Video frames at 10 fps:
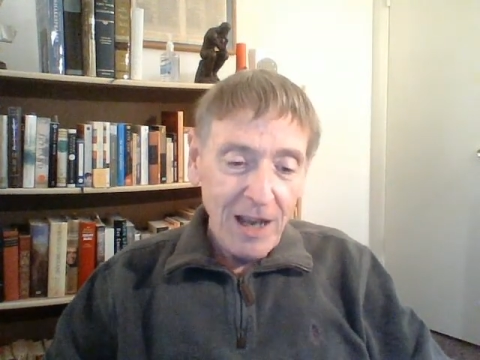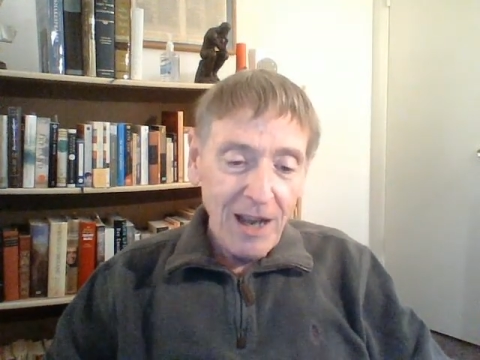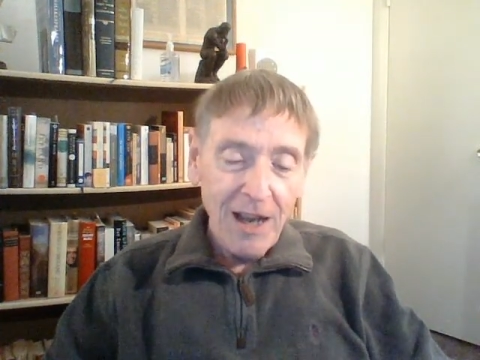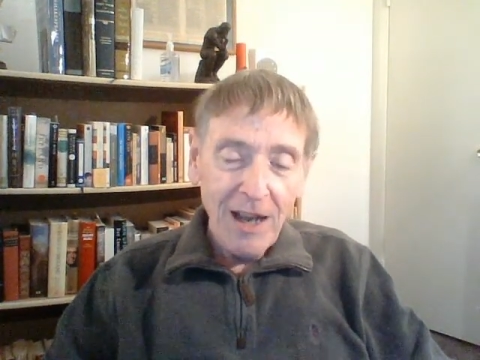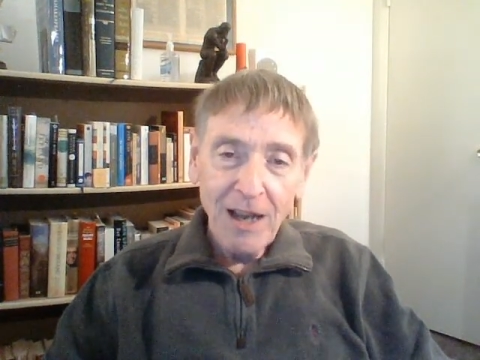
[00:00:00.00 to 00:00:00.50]

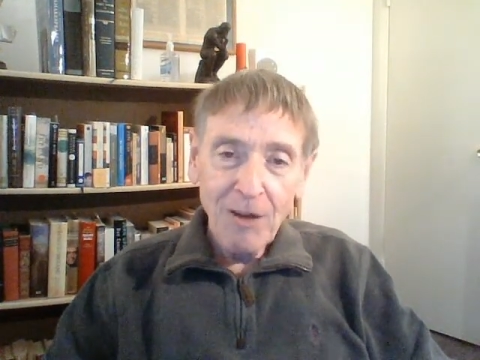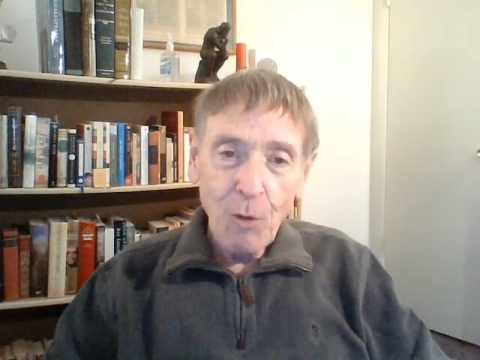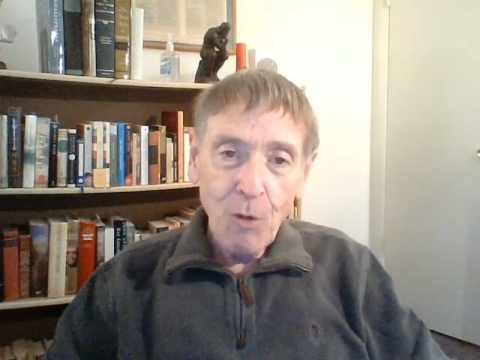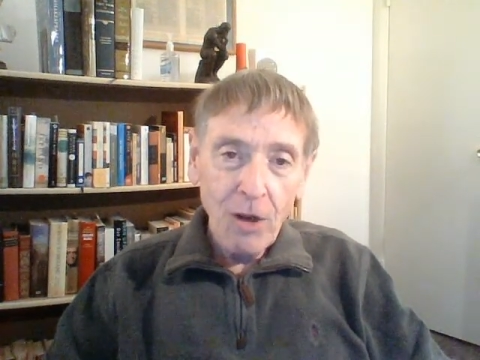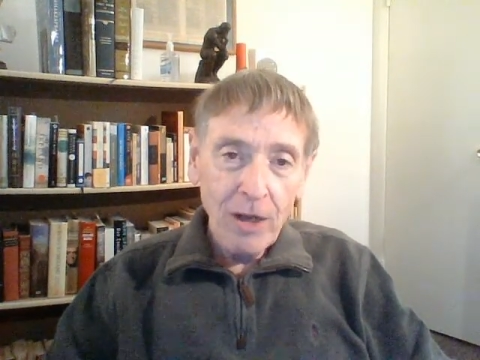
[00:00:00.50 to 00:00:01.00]

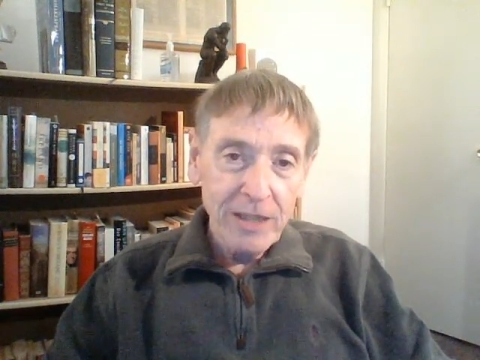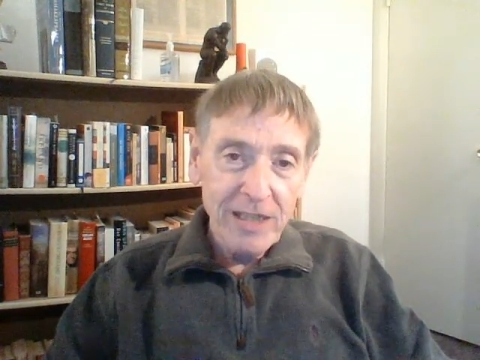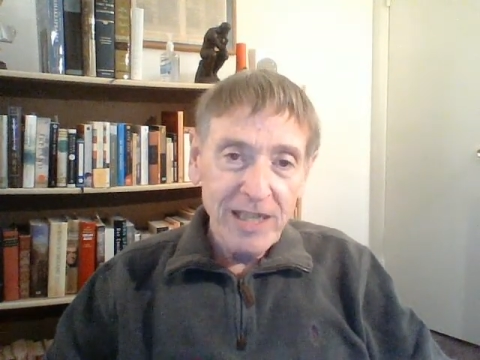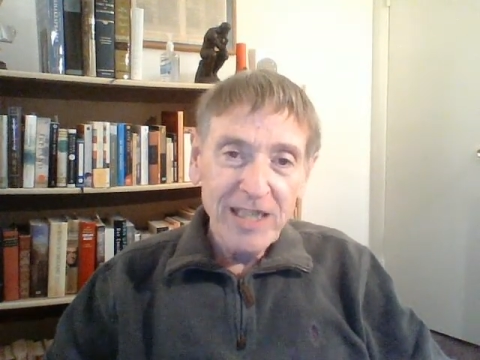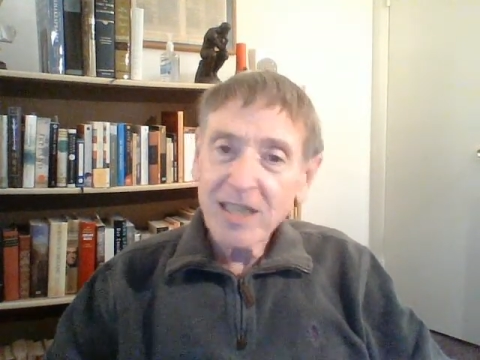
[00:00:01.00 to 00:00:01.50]
on
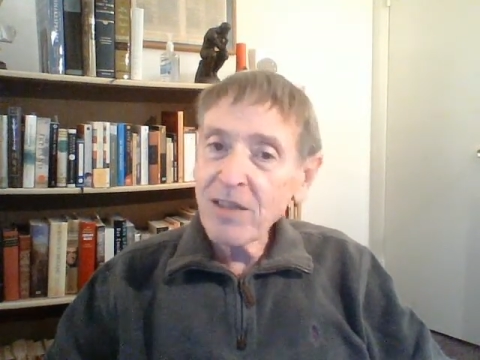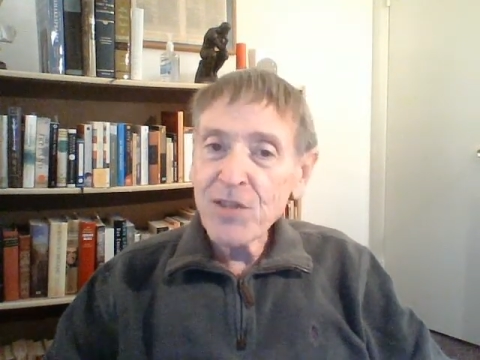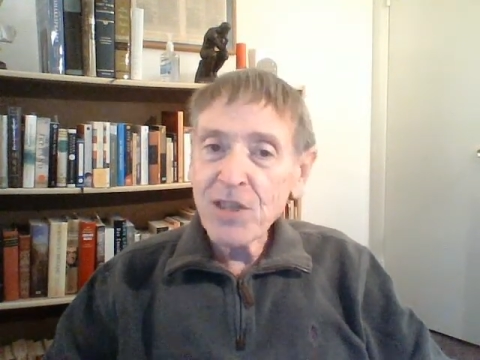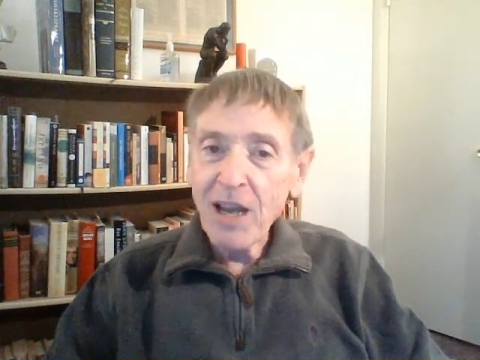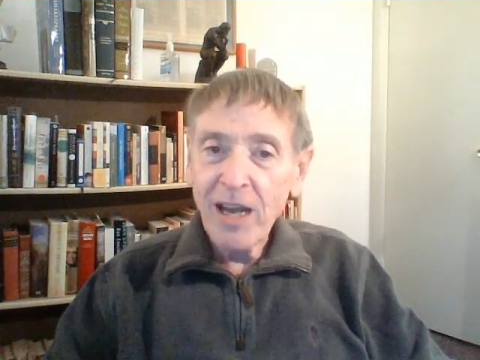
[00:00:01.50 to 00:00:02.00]
the addictive
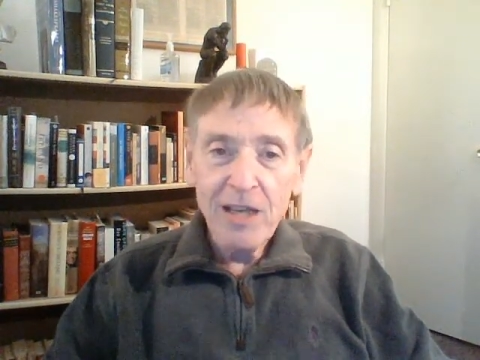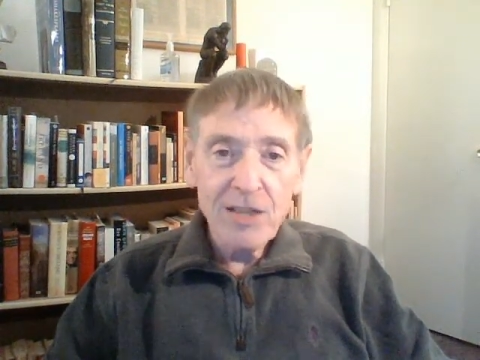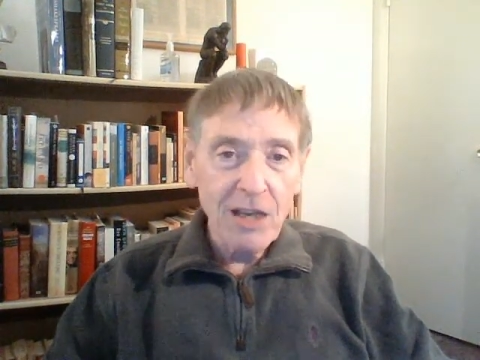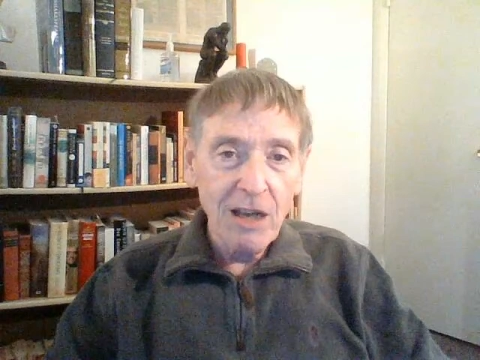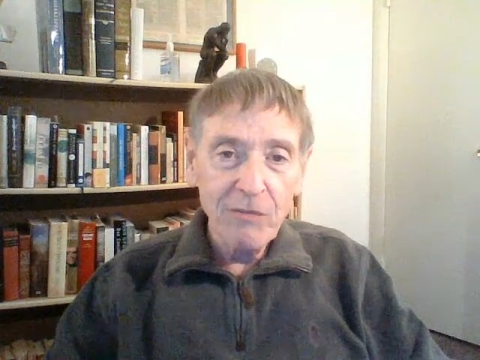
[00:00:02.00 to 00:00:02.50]

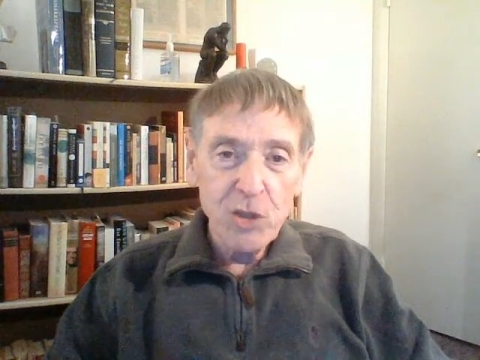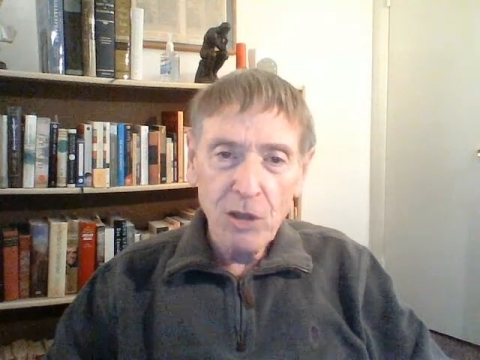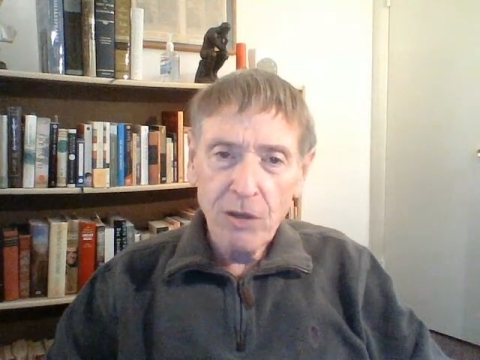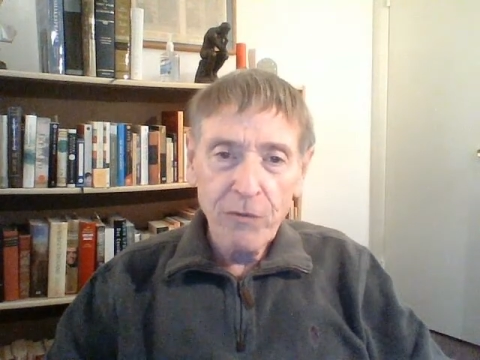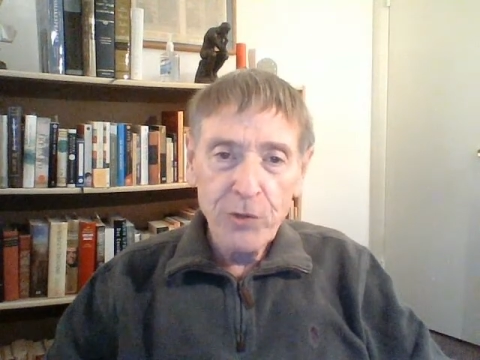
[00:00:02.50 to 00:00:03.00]
science of
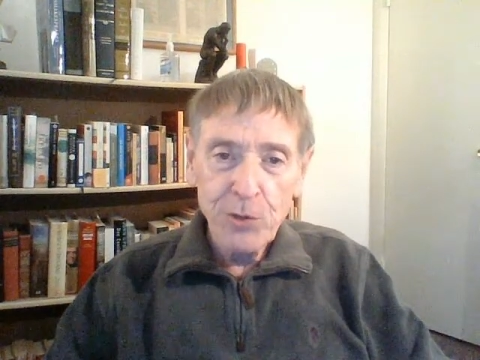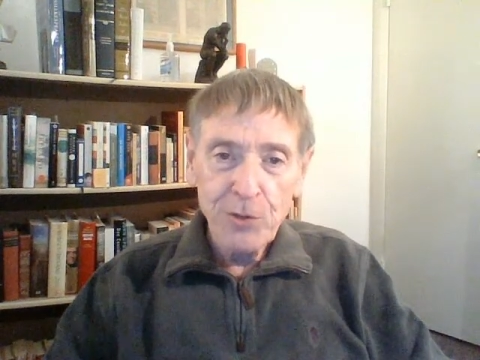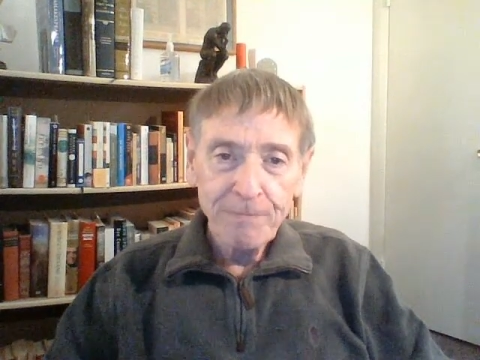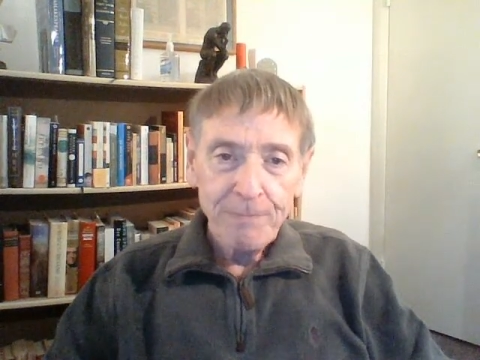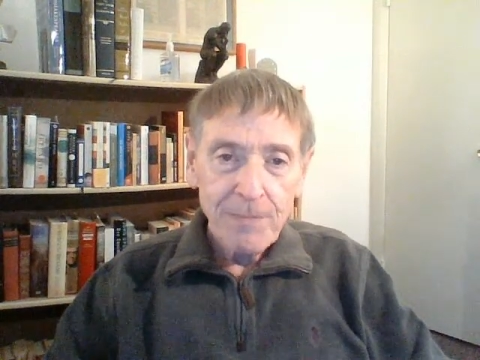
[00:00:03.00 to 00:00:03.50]
junk
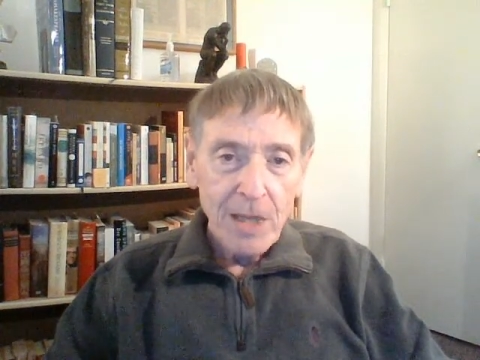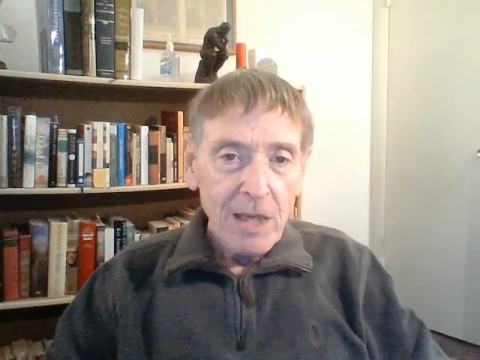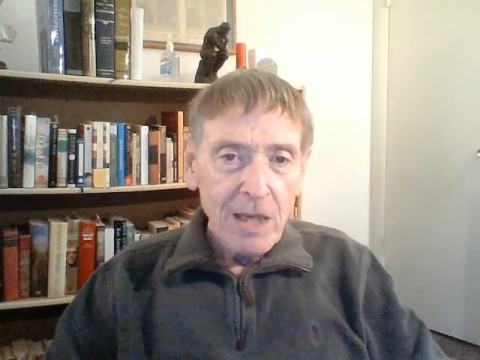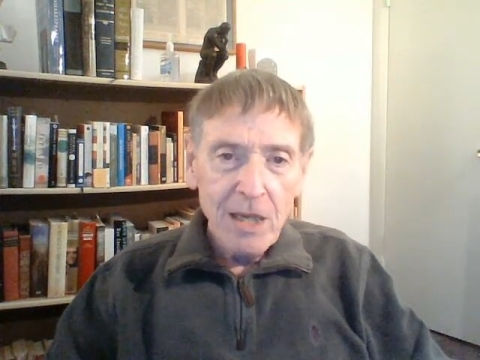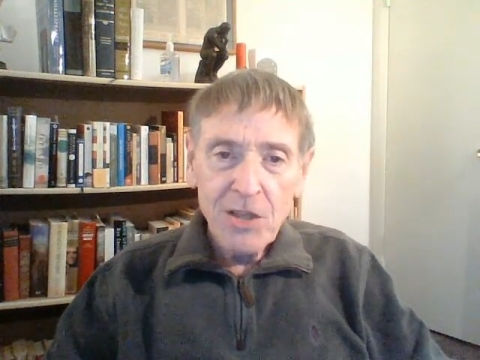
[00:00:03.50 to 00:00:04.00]
food
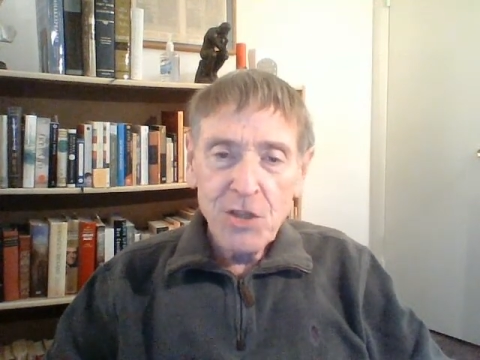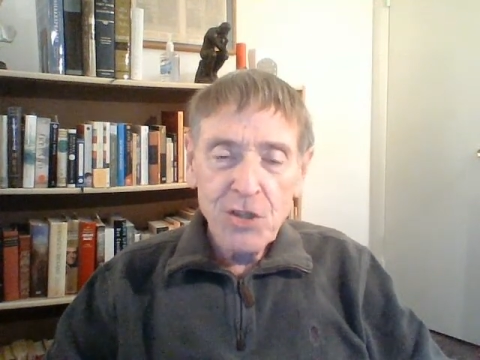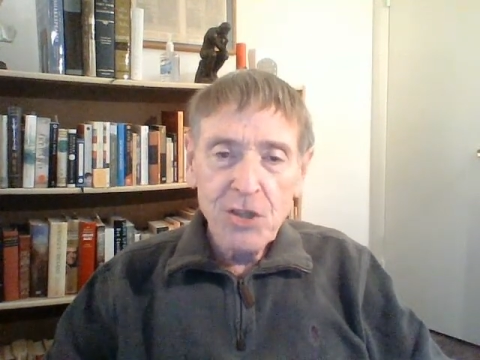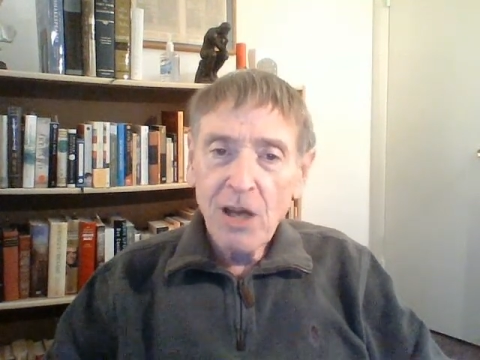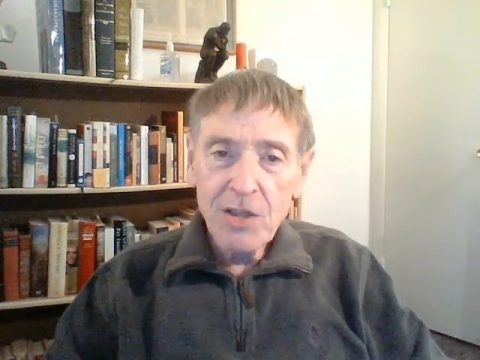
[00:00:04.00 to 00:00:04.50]
is
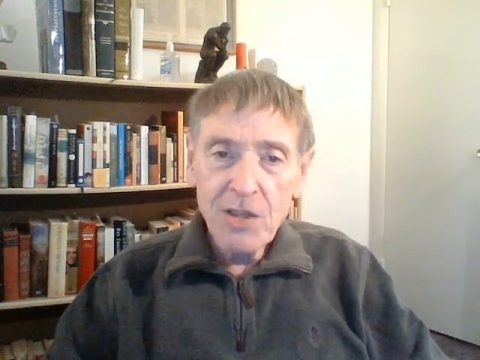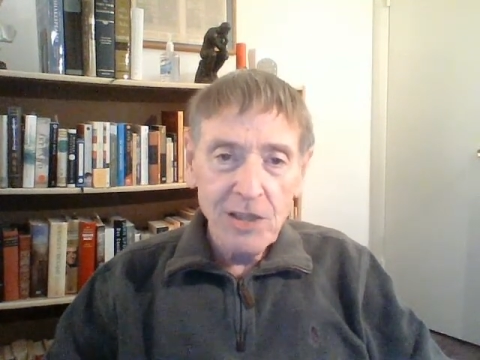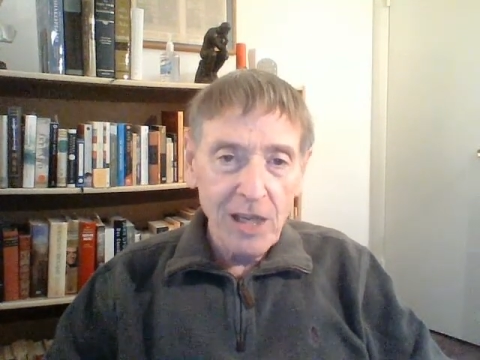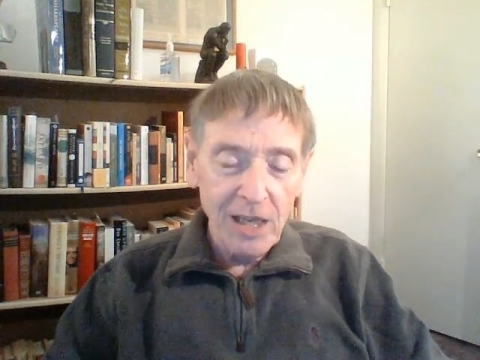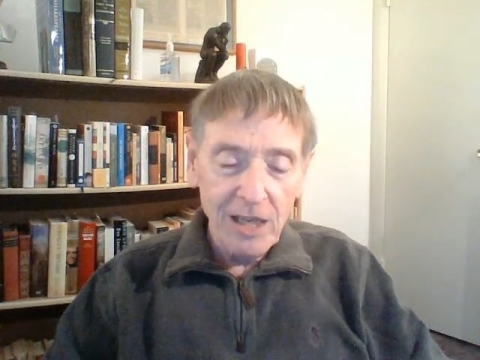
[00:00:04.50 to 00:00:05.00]

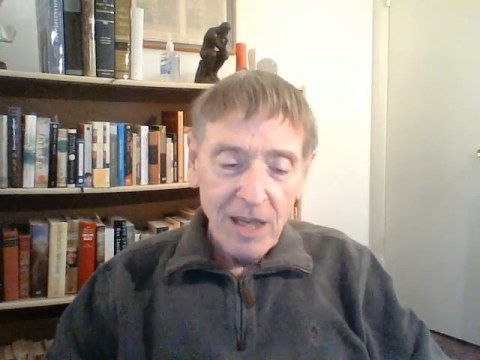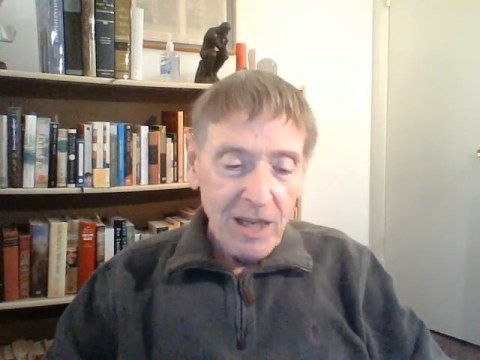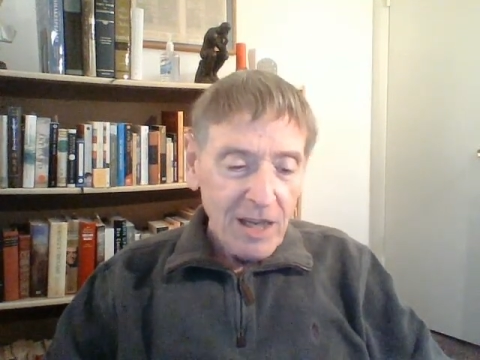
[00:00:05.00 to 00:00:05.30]
just a